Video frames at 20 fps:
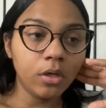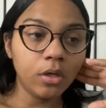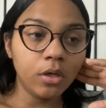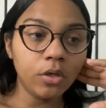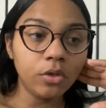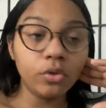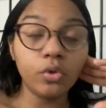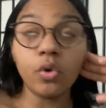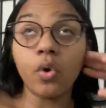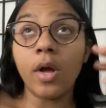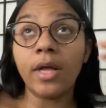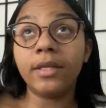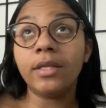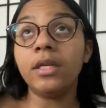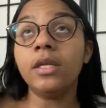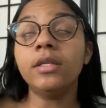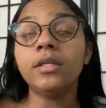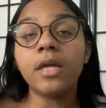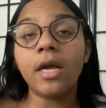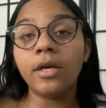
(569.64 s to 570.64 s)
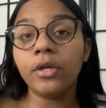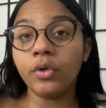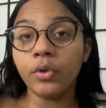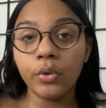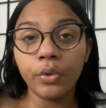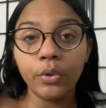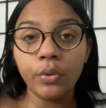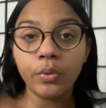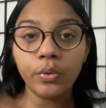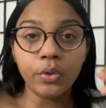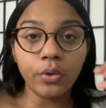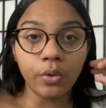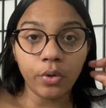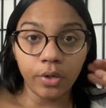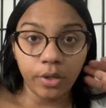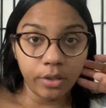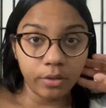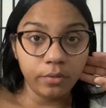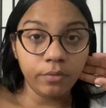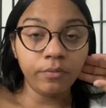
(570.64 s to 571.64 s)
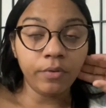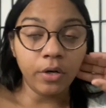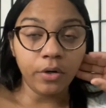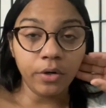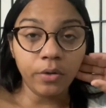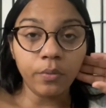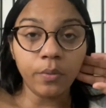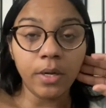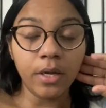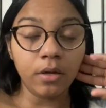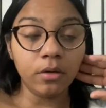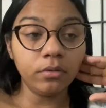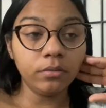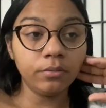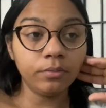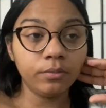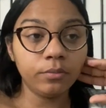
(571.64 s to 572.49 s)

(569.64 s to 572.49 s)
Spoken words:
So at least I know New York very well.